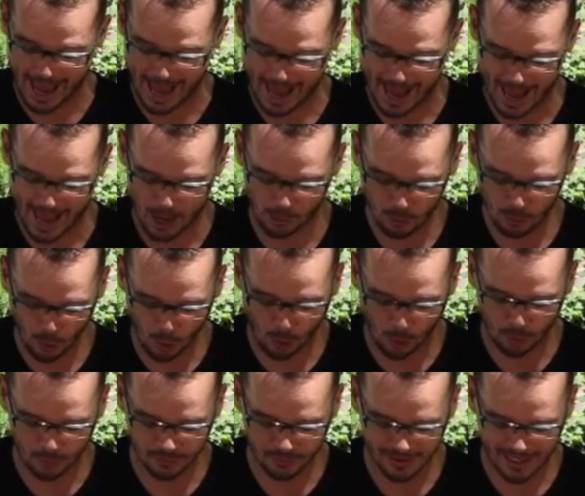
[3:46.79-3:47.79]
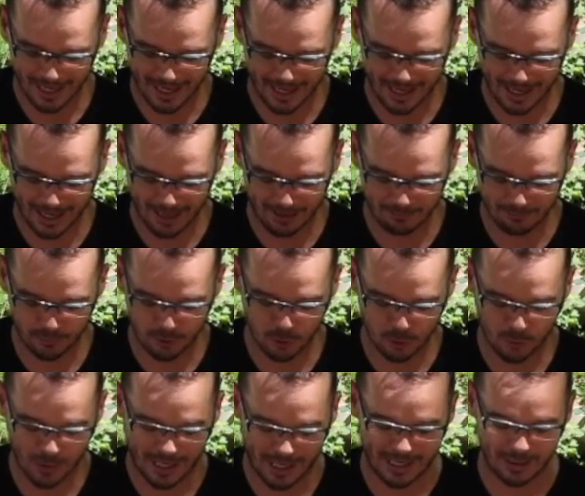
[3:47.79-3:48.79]
How long have
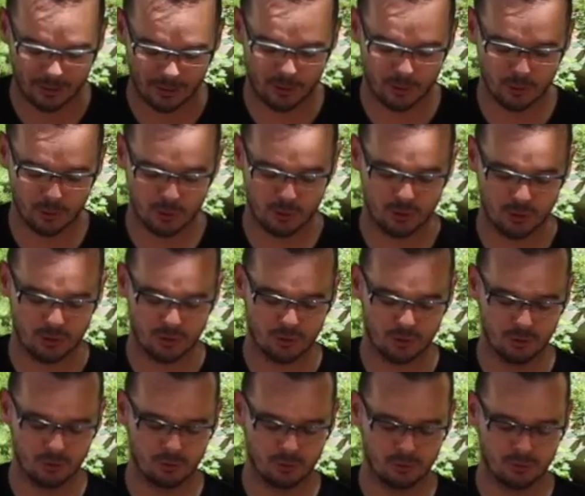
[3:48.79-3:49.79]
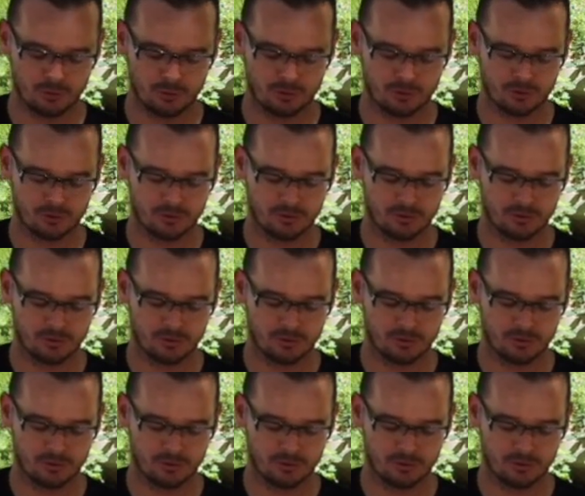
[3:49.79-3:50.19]
you had those shoes